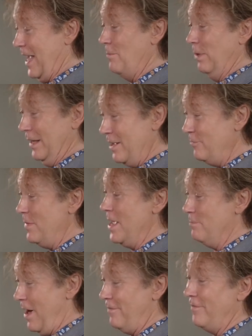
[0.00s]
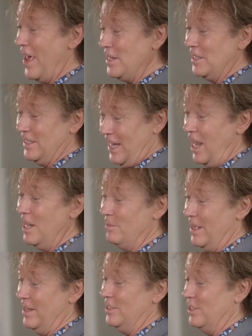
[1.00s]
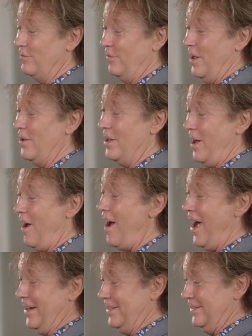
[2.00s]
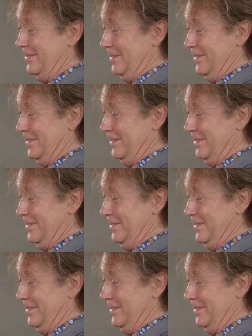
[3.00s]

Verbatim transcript: And believe me, my face is telling me this is very hot.